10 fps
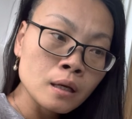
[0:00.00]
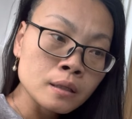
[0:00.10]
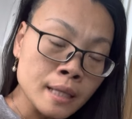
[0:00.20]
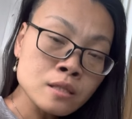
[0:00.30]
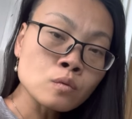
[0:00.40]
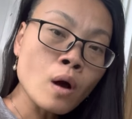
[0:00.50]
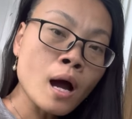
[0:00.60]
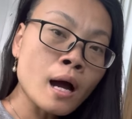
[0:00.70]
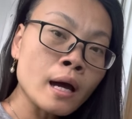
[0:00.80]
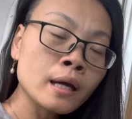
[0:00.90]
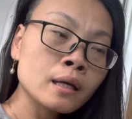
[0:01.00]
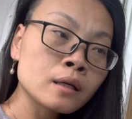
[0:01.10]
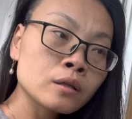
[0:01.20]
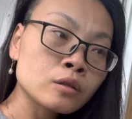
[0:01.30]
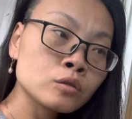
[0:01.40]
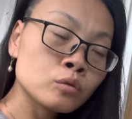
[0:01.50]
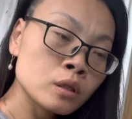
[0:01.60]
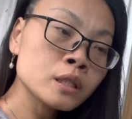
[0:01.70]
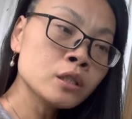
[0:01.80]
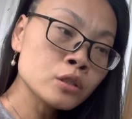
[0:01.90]
That's why you will
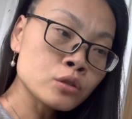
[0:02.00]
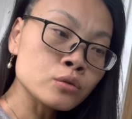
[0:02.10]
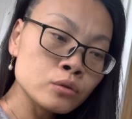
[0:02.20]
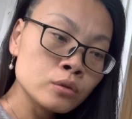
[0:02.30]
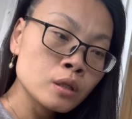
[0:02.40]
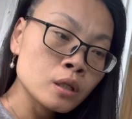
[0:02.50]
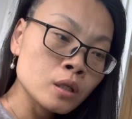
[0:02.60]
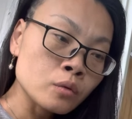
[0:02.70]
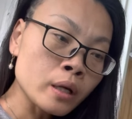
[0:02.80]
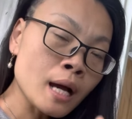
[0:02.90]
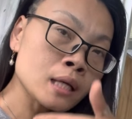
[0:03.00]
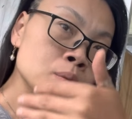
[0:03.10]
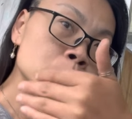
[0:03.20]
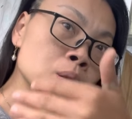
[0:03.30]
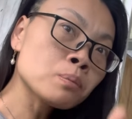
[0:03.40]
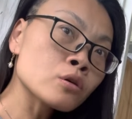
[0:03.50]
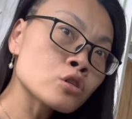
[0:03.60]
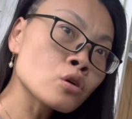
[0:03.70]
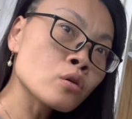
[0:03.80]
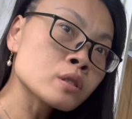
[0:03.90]
lead to when other people
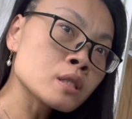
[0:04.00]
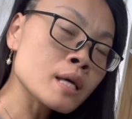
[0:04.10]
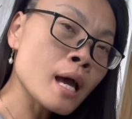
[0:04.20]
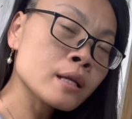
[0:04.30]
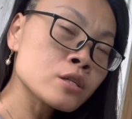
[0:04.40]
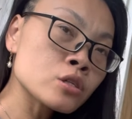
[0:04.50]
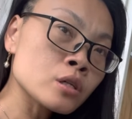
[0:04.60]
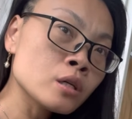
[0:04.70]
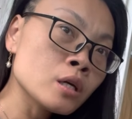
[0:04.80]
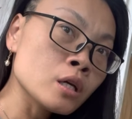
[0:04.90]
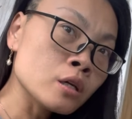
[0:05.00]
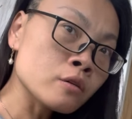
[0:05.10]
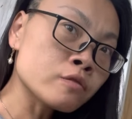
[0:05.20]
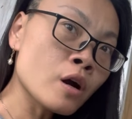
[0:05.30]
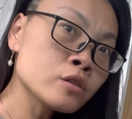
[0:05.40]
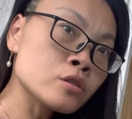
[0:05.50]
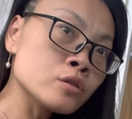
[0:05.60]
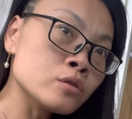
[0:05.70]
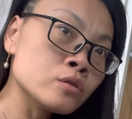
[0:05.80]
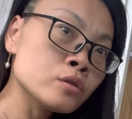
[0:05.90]
show this energy in front of
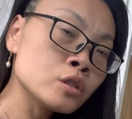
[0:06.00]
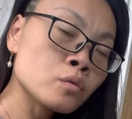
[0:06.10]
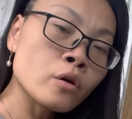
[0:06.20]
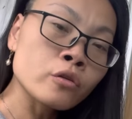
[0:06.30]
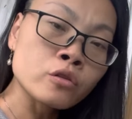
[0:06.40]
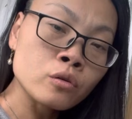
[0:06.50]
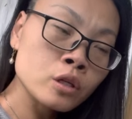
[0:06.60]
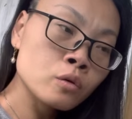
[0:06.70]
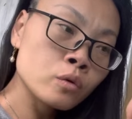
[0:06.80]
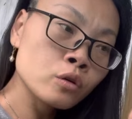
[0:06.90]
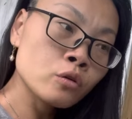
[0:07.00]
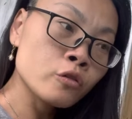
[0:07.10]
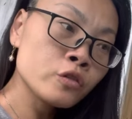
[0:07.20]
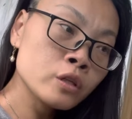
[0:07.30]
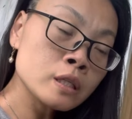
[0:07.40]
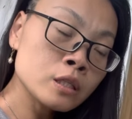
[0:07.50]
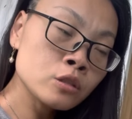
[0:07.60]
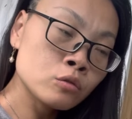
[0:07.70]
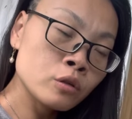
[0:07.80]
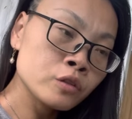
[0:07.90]
you, you will you you will feel
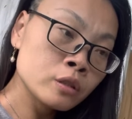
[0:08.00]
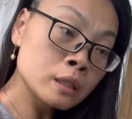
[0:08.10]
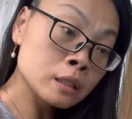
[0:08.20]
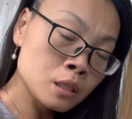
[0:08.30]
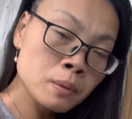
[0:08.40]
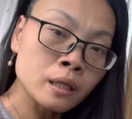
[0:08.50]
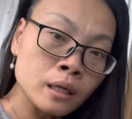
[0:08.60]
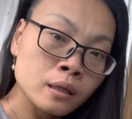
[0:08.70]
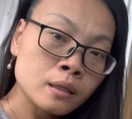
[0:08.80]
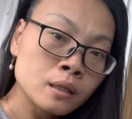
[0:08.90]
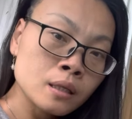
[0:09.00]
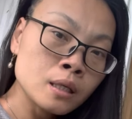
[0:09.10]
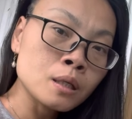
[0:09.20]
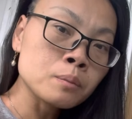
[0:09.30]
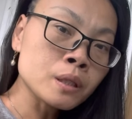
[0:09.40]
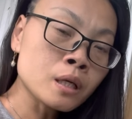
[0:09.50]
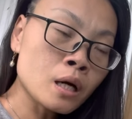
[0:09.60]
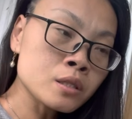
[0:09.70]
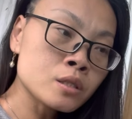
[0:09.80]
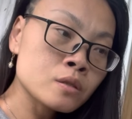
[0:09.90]
you will feel intimidated
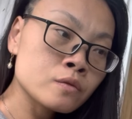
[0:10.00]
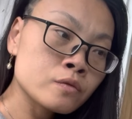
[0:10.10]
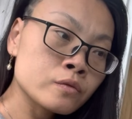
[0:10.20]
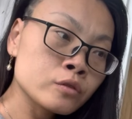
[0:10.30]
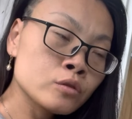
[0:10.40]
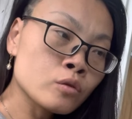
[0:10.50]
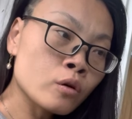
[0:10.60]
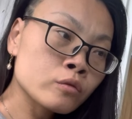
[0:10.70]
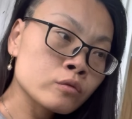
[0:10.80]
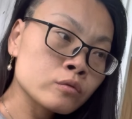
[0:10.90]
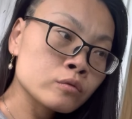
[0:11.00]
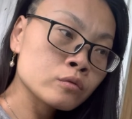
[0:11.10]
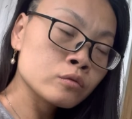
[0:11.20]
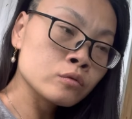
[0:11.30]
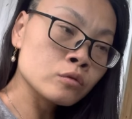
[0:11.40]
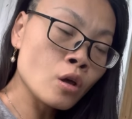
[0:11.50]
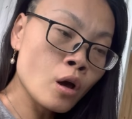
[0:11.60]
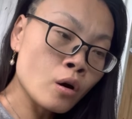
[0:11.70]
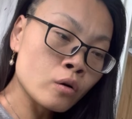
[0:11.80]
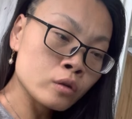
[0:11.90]
because you don't
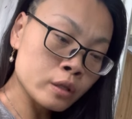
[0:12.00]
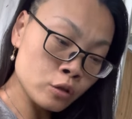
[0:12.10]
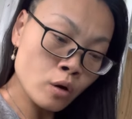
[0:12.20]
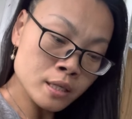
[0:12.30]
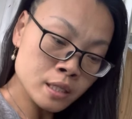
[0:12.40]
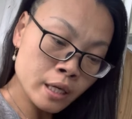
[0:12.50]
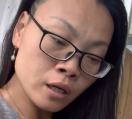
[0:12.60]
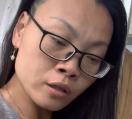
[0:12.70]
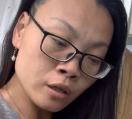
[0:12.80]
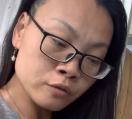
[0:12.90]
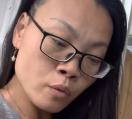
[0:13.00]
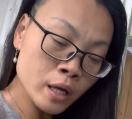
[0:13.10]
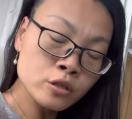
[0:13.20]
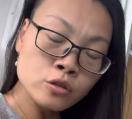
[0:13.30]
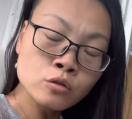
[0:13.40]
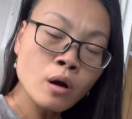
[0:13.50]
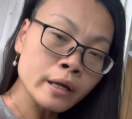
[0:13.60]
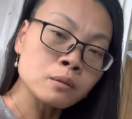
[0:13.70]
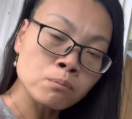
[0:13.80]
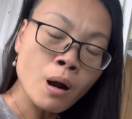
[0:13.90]
know you are scared of when you are
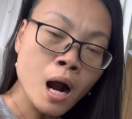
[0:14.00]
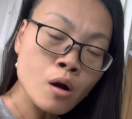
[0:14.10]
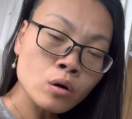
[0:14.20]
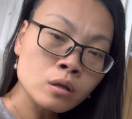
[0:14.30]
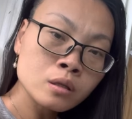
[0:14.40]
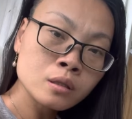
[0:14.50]
in power.